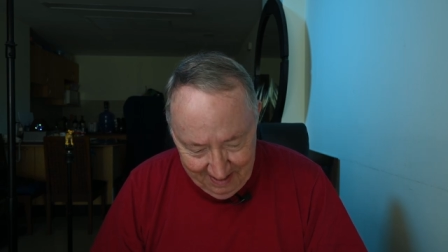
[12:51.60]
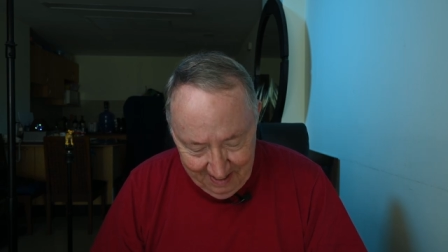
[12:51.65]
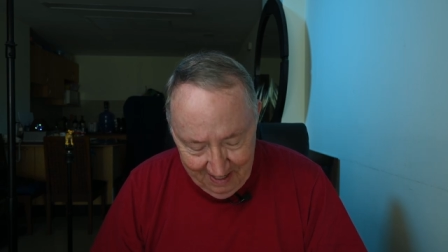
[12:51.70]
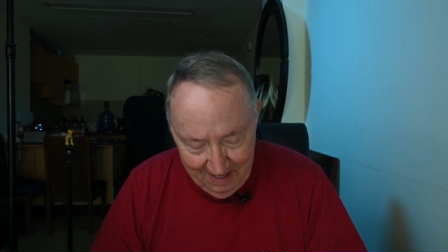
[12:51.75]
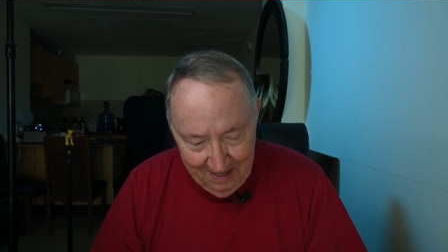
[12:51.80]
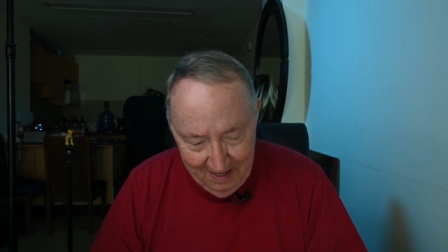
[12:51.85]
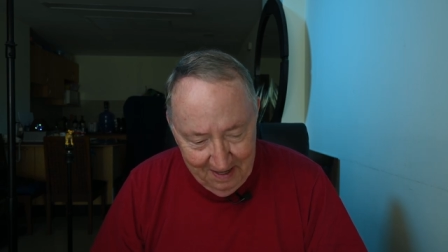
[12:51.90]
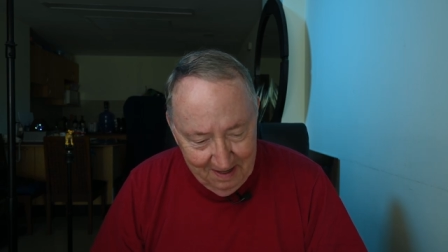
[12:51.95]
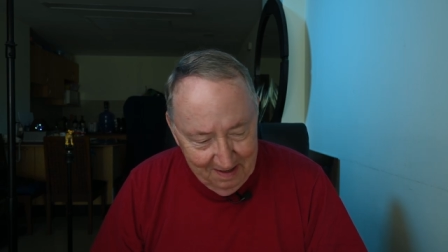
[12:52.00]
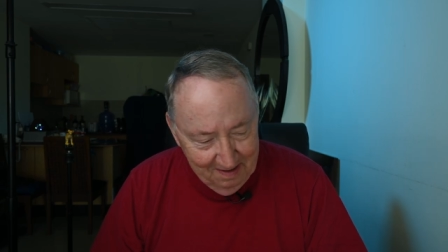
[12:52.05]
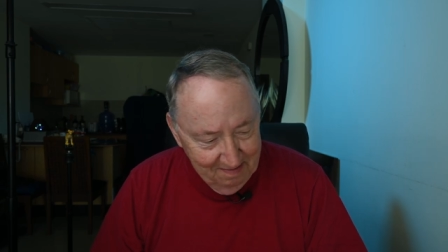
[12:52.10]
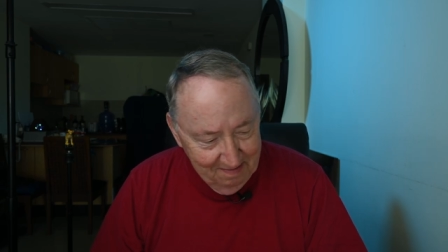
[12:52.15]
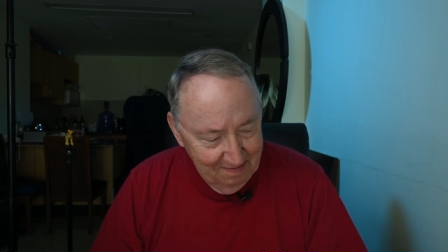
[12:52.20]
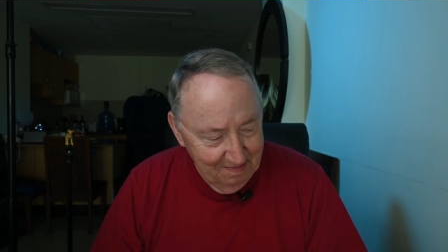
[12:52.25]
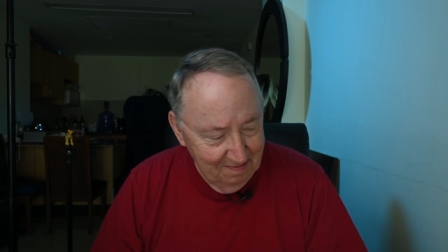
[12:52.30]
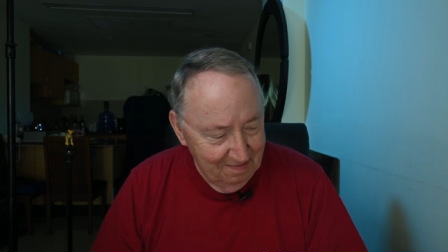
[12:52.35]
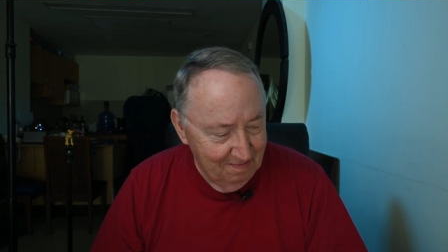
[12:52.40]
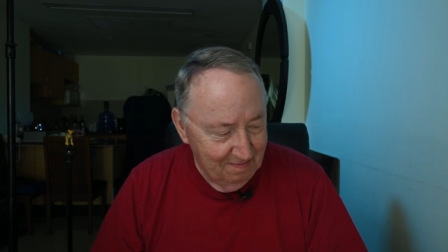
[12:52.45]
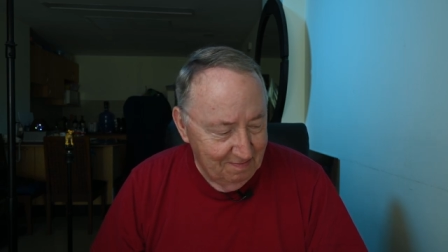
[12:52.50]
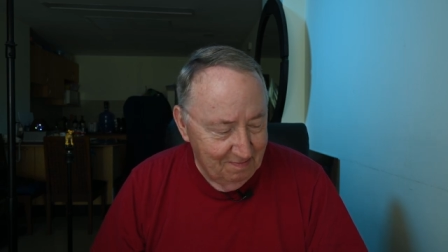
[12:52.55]

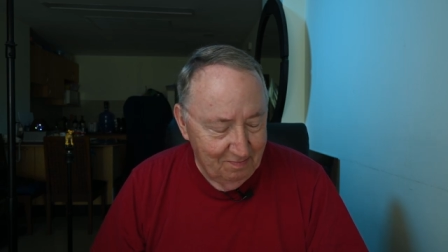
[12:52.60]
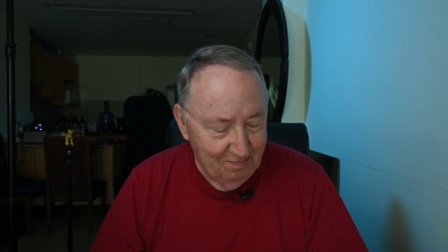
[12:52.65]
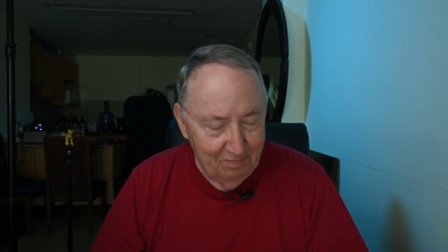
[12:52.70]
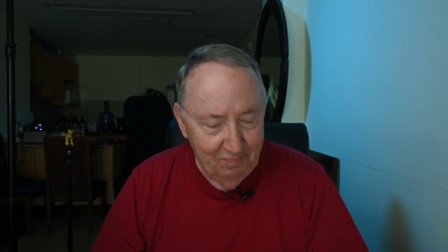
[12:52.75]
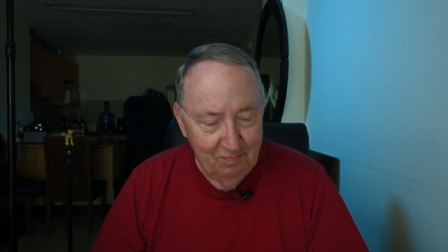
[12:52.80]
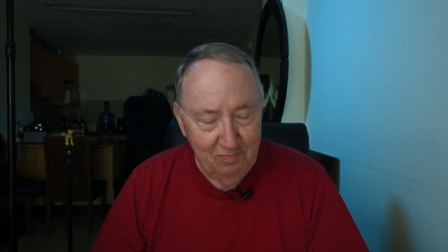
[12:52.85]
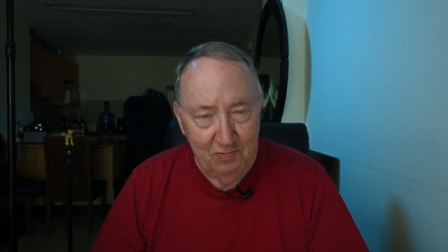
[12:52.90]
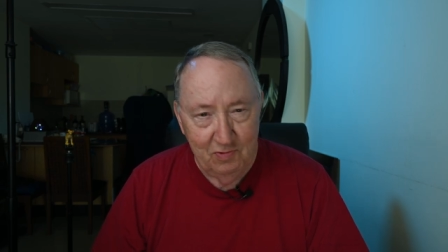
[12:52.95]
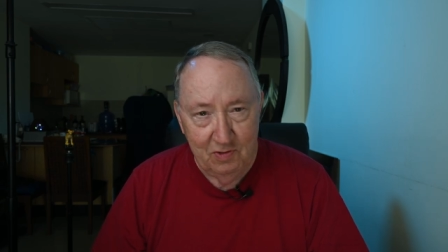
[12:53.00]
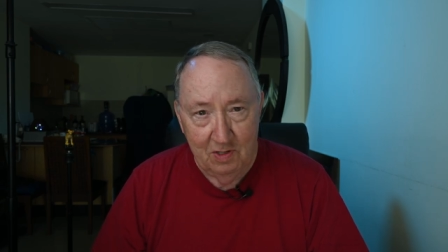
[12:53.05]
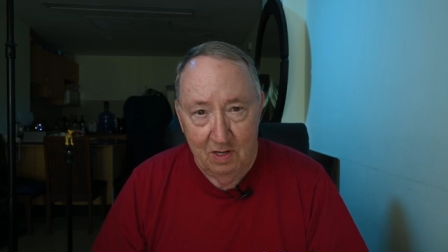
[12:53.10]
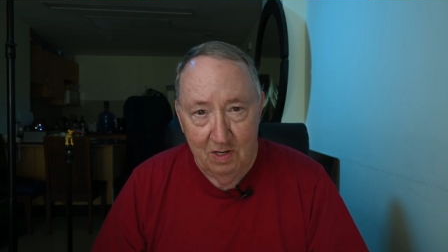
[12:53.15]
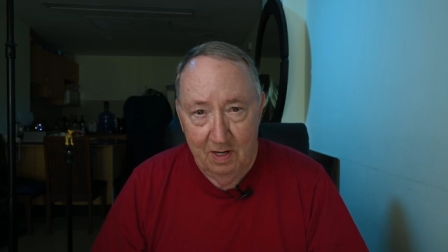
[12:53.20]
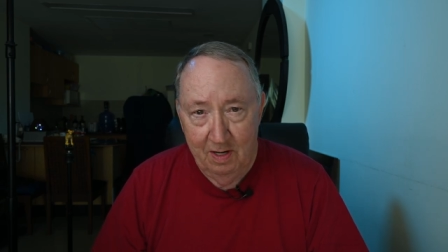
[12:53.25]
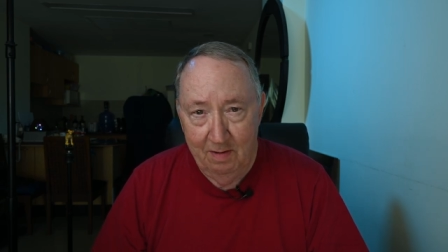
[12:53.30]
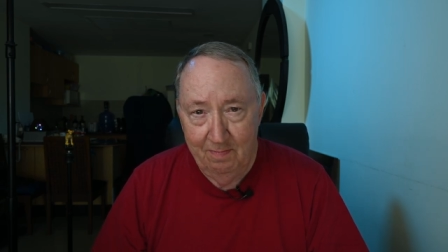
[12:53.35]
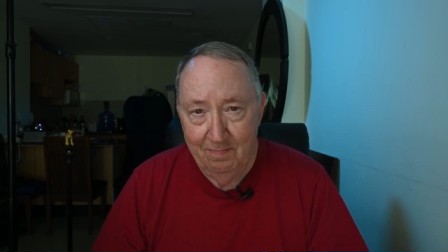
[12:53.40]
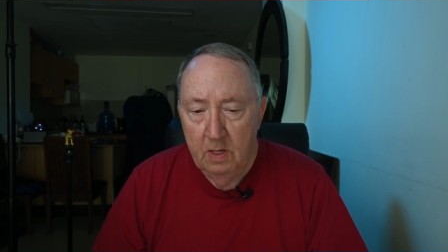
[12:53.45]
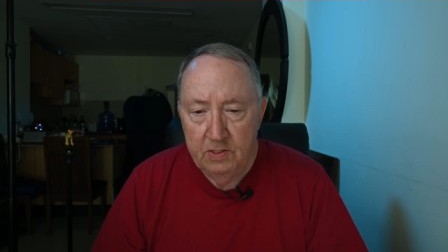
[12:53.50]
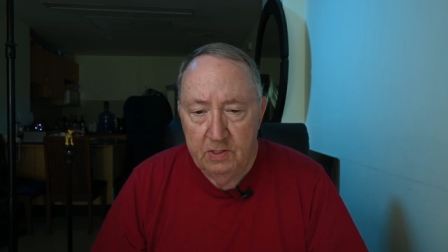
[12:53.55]
I'm
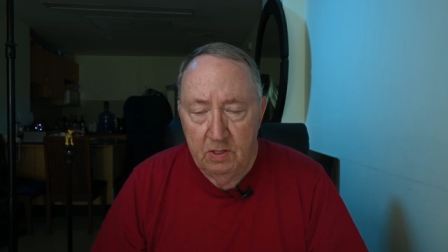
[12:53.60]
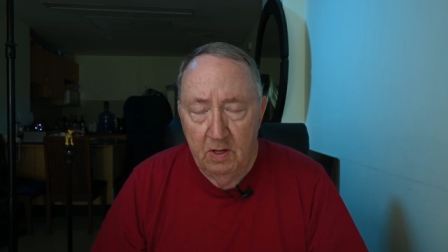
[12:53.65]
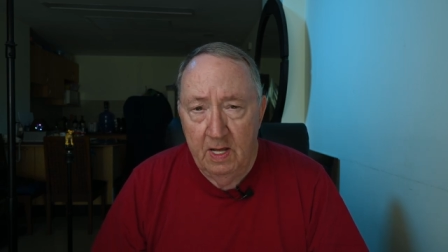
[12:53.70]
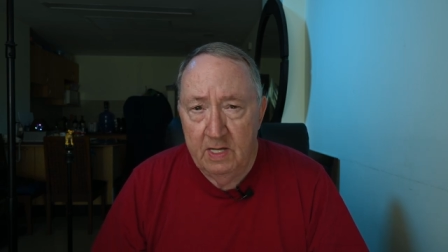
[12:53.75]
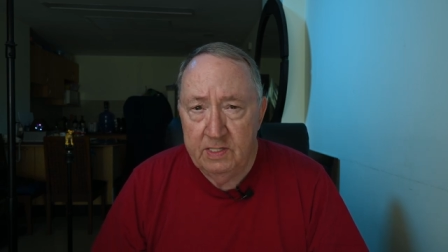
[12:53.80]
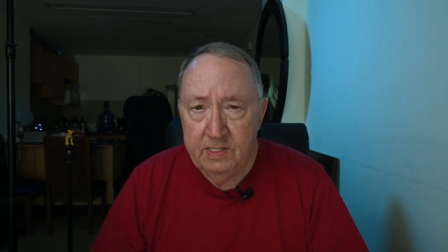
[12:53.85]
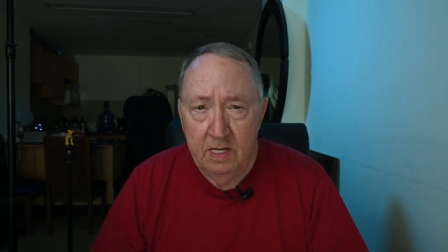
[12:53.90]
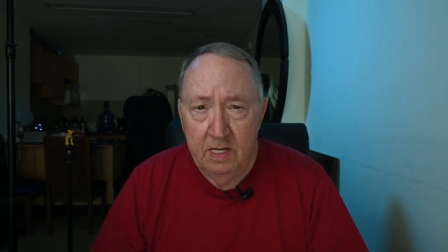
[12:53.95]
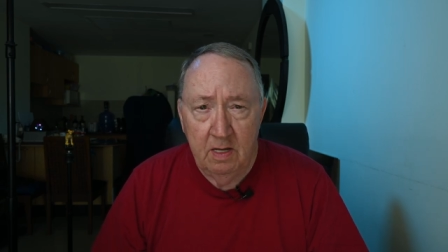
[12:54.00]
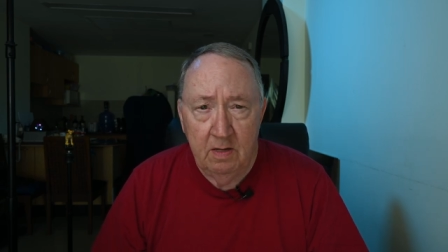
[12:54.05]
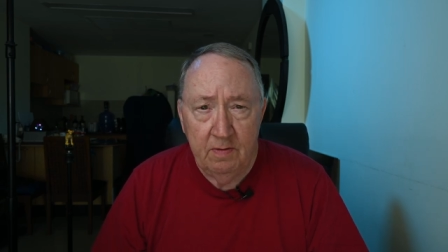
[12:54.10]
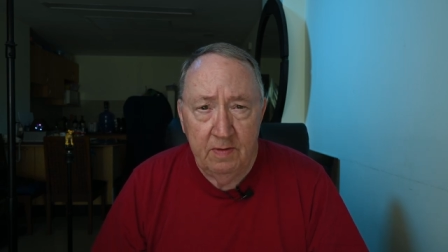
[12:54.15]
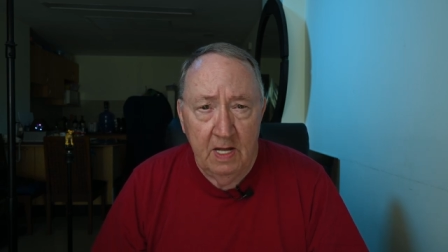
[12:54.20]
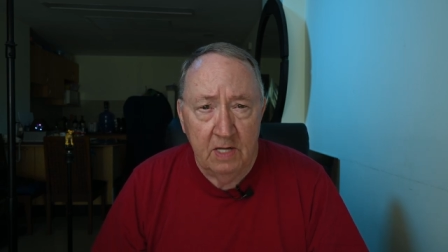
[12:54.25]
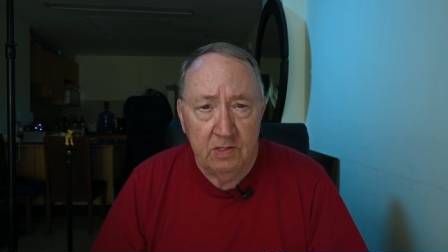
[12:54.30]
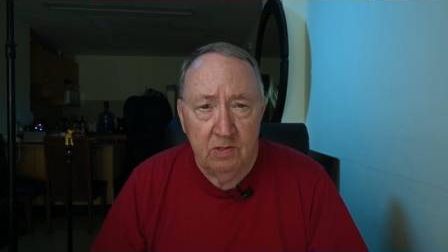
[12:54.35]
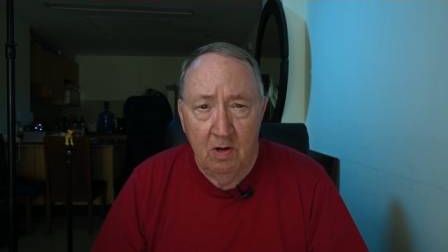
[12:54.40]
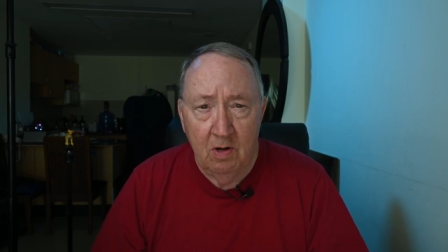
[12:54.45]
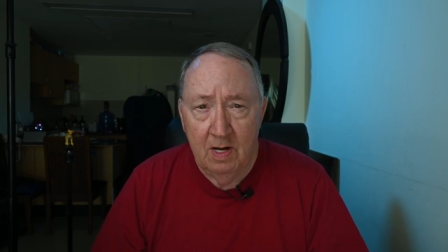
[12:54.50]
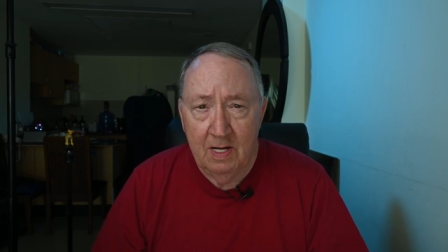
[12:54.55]
sorry. So that's it.
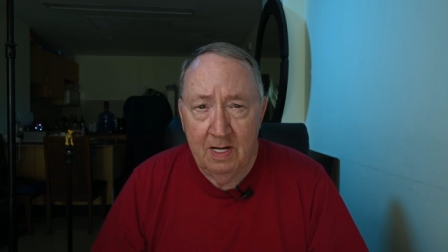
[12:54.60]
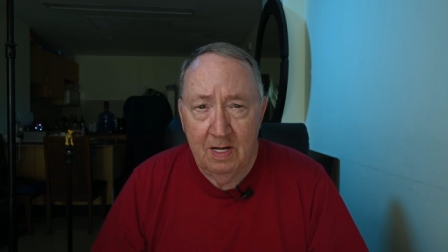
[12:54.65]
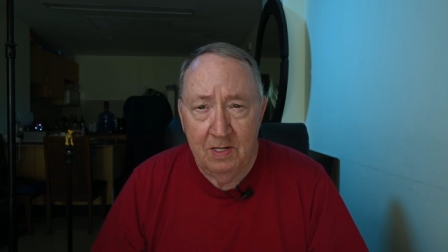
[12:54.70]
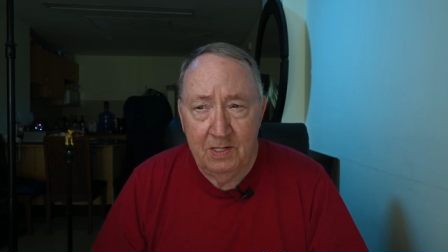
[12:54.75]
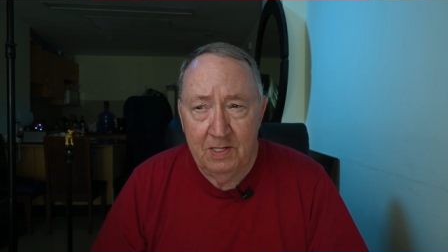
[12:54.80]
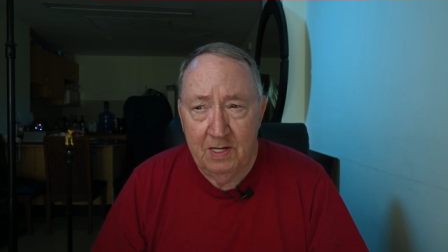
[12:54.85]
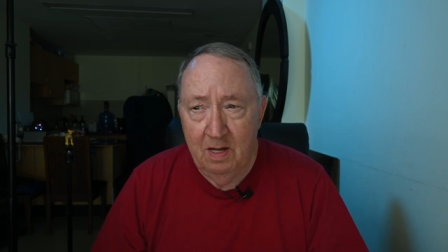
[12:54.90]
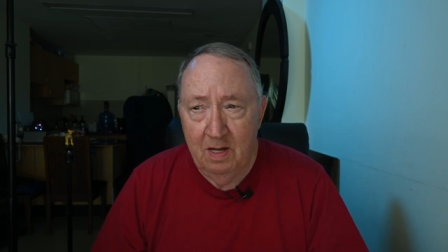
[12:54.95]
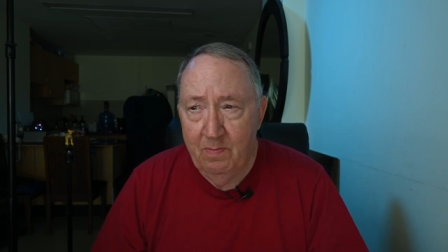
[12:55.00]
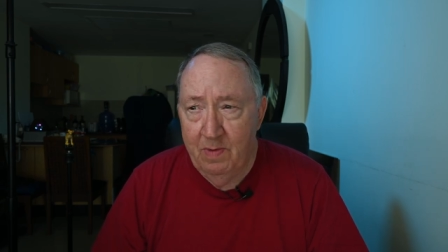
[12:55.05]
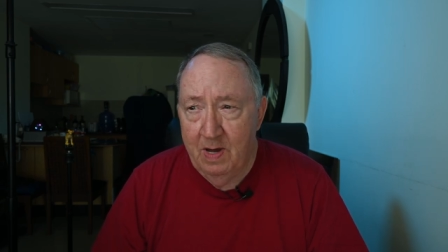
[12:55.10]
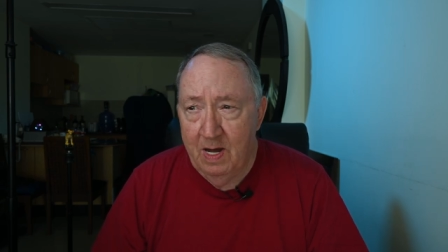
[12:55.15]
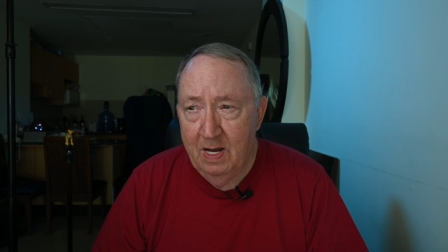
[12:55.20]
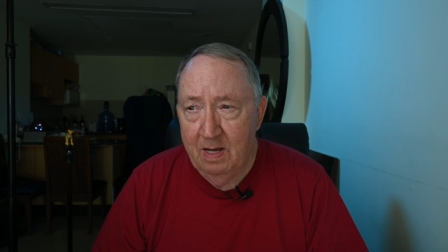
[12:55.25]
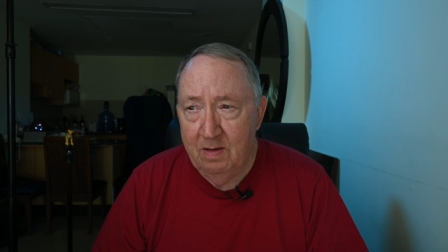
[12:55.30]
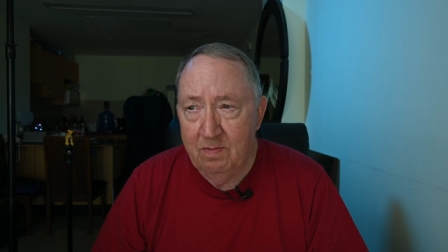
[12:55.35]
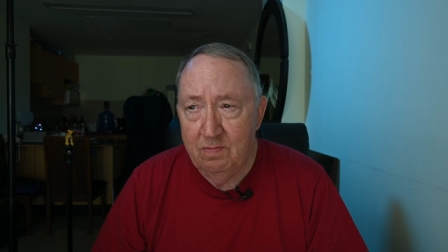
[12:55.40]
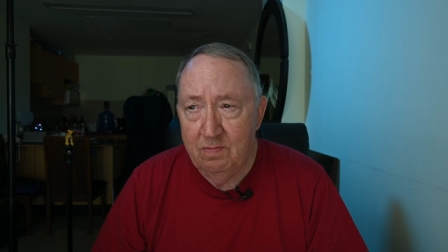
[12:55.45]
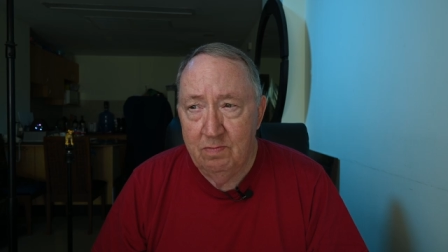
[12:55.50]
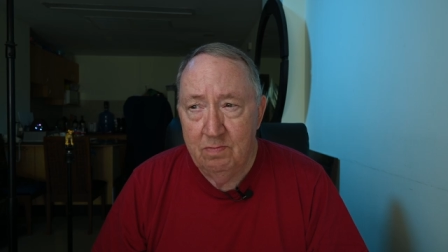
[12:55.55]
That's all I got to say
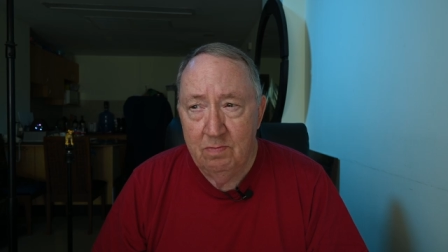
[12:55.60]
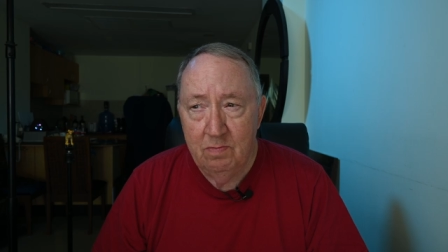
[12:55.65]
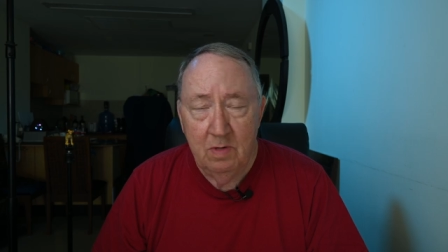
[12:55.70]
about it.